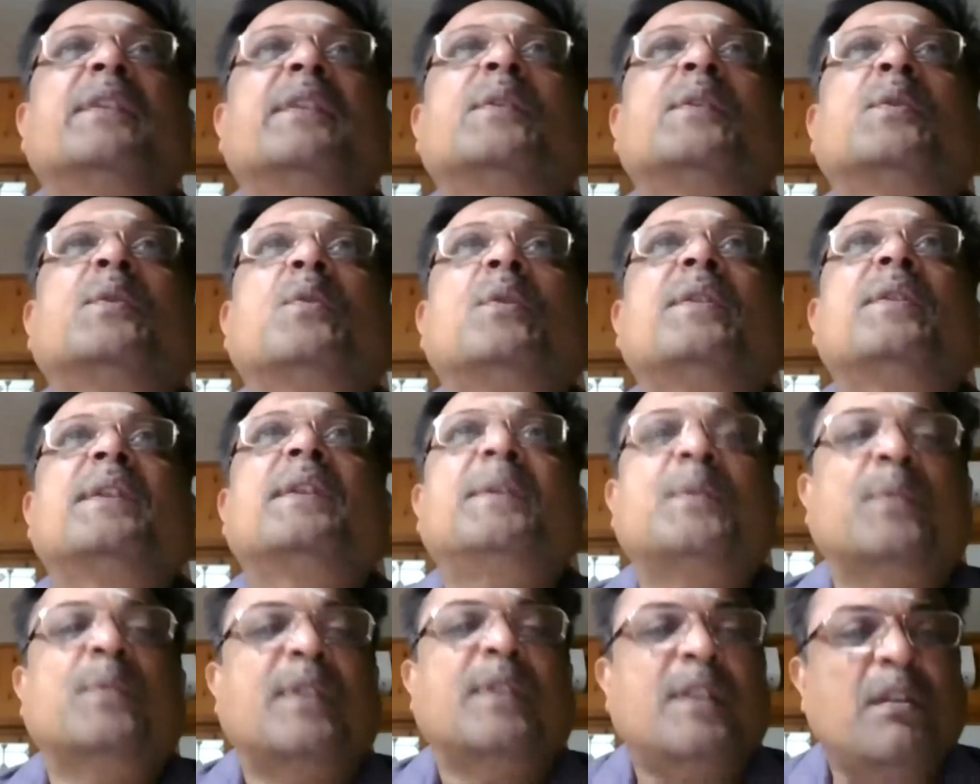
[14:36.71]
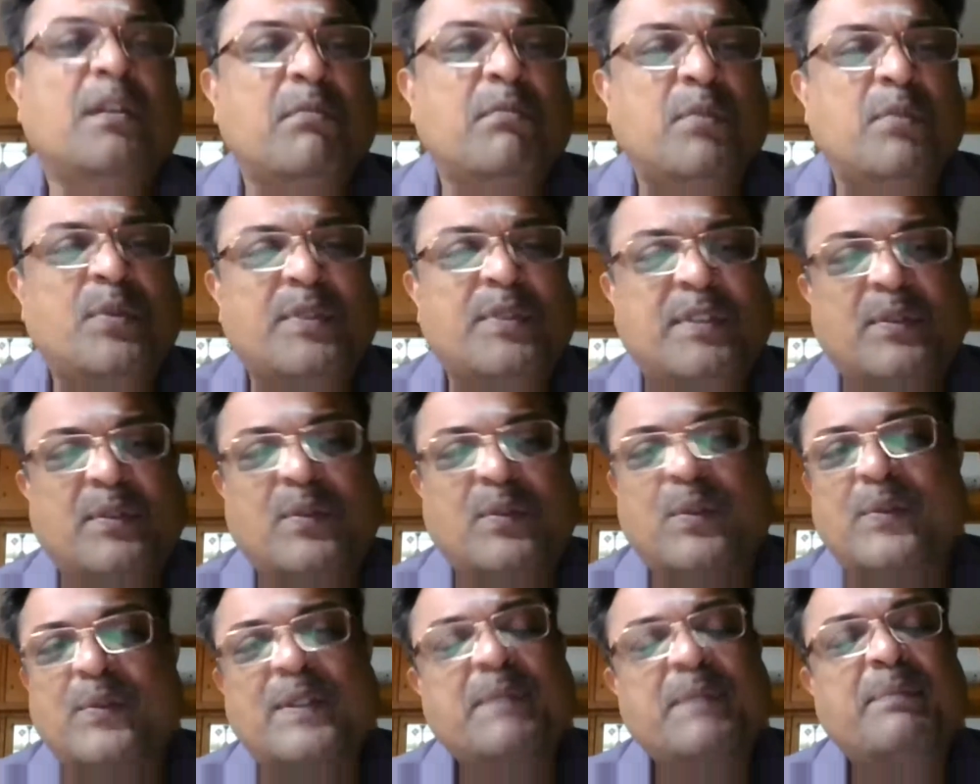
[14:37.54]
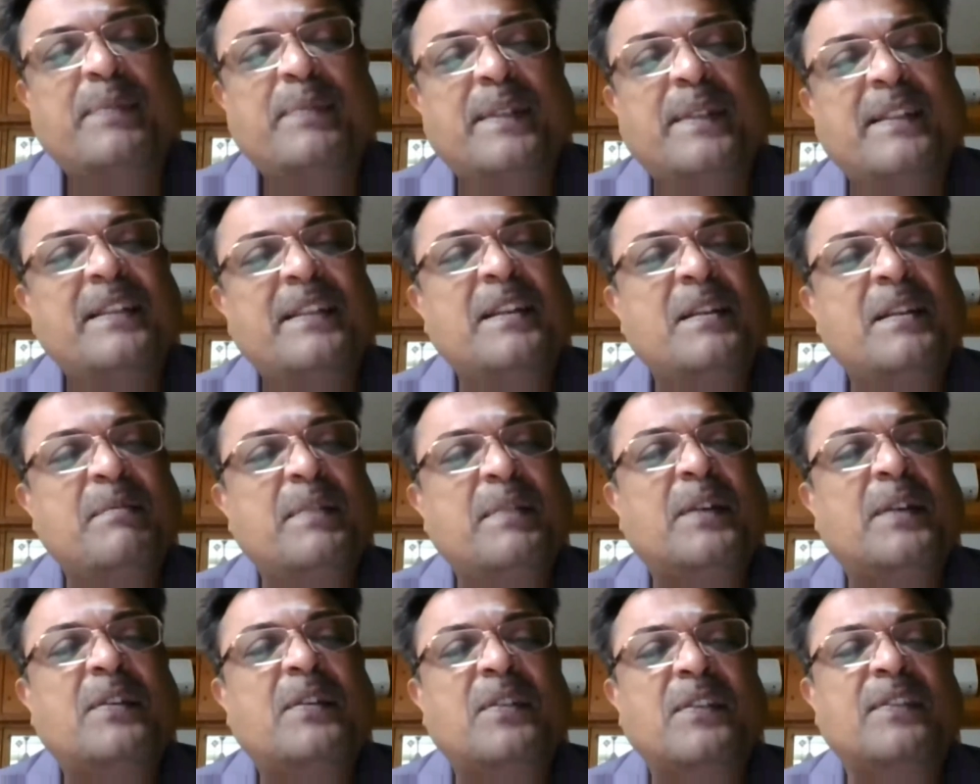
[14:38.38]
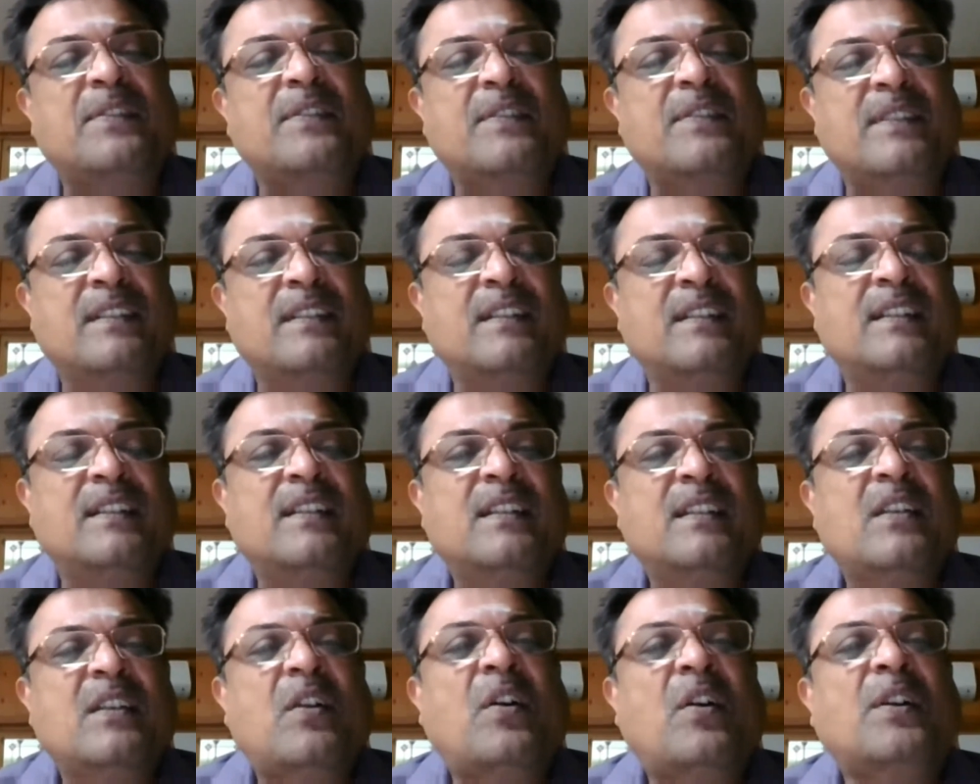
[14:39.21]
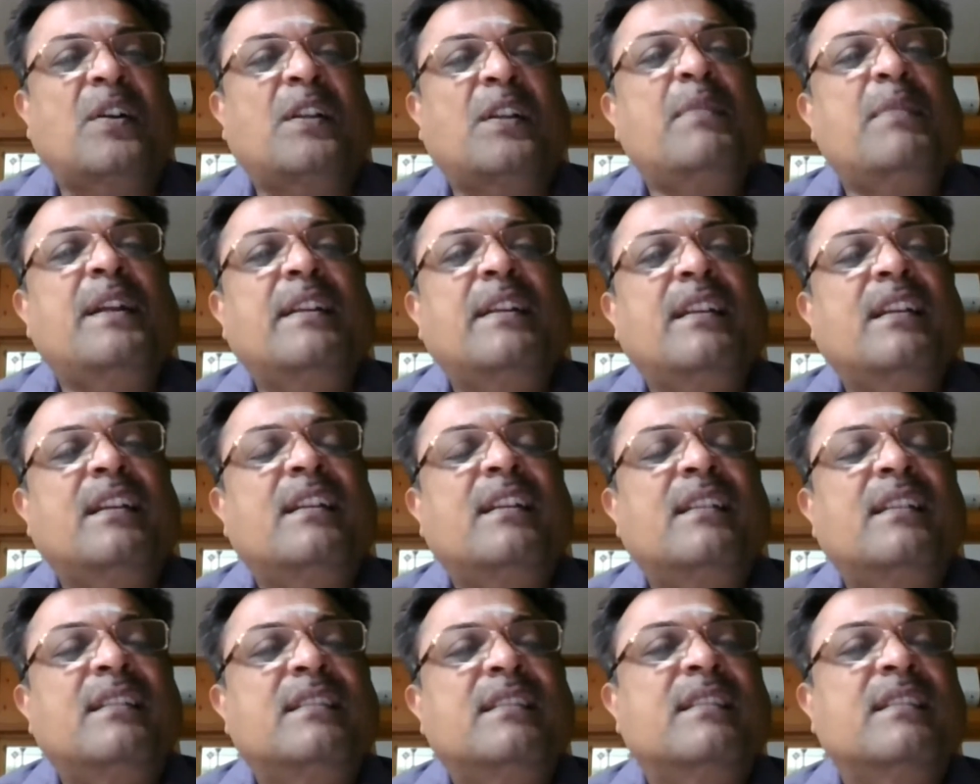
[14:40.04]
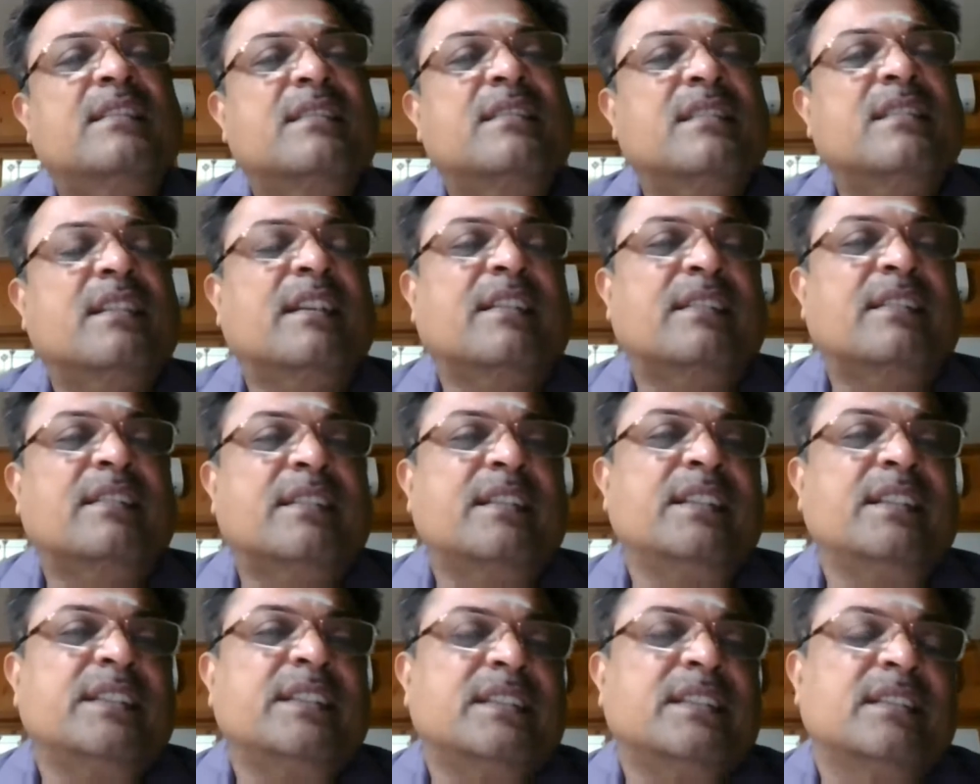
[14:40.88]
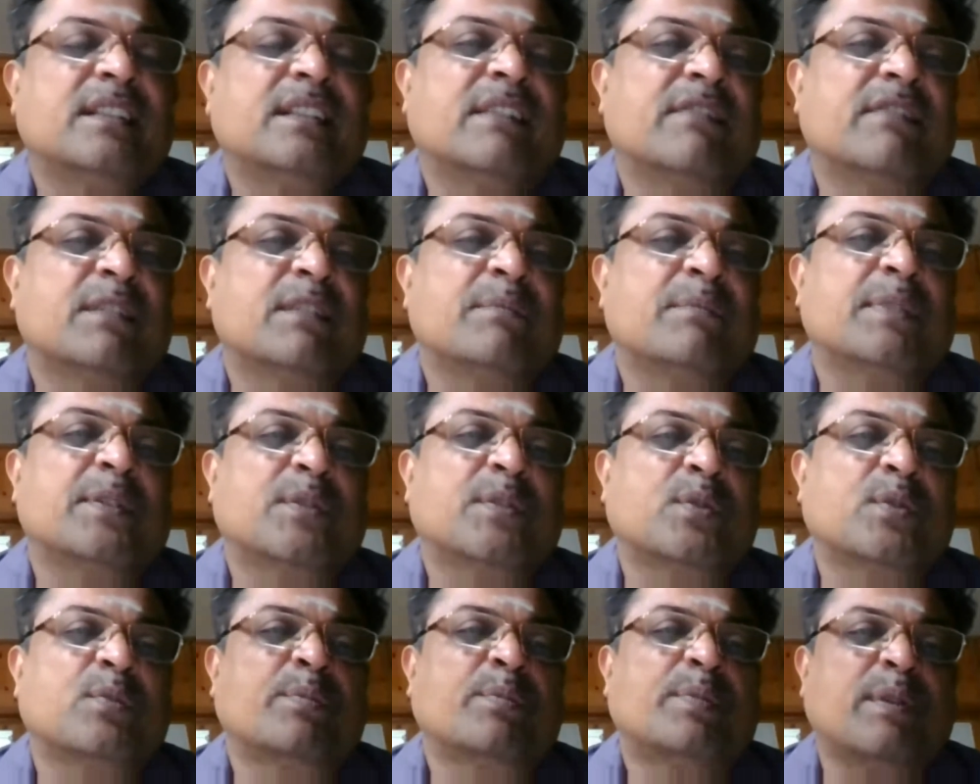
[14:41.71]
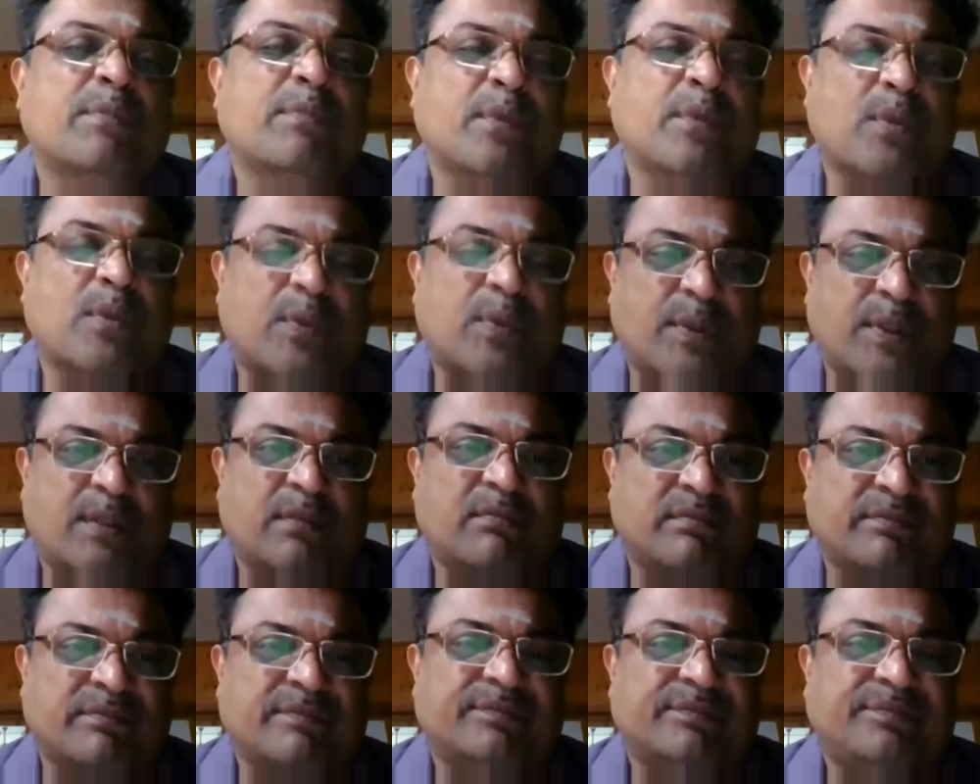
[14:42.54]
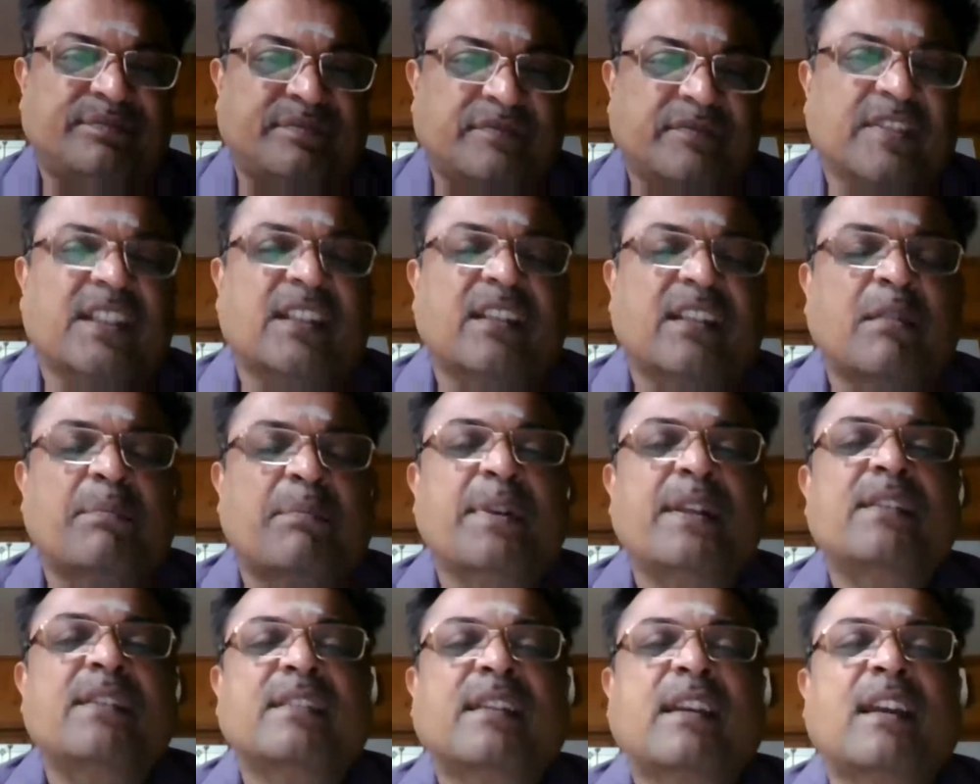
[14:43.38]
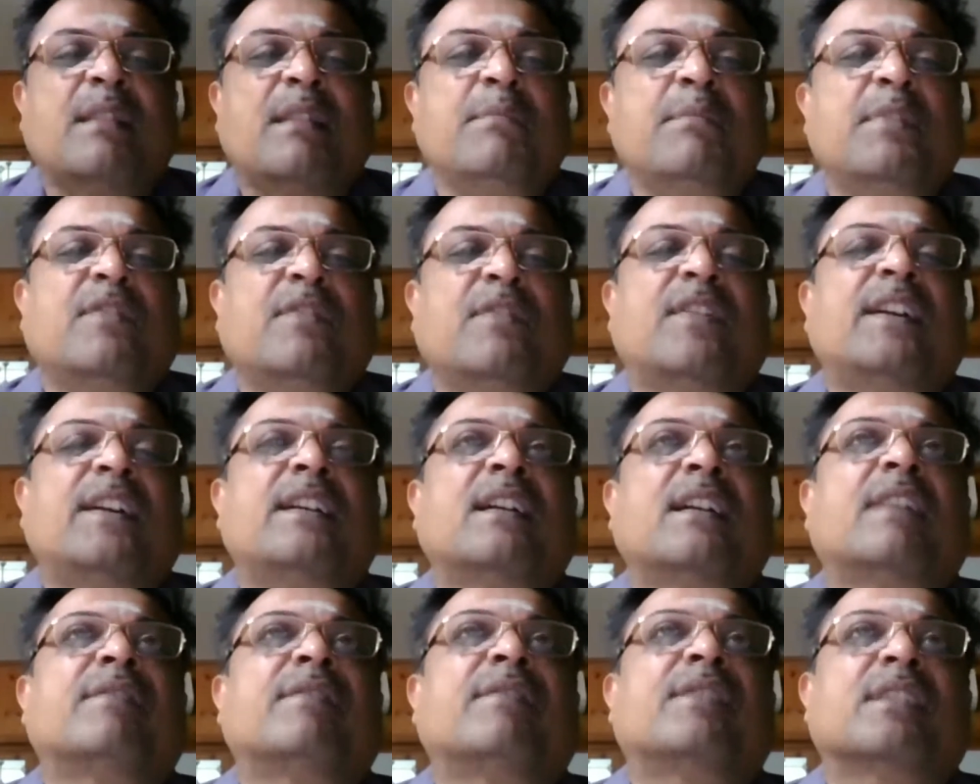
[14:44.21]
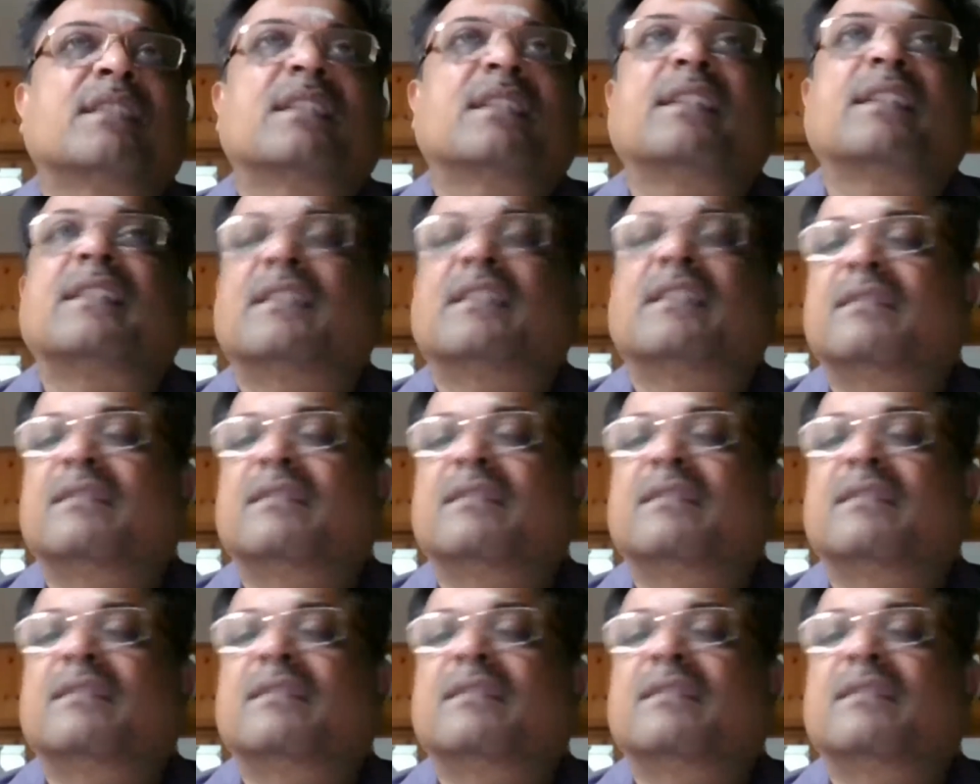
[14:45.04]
You don't need to worry about the COVID period because automatically there is an extension given by the Supreme Court where appeals can be filed after that.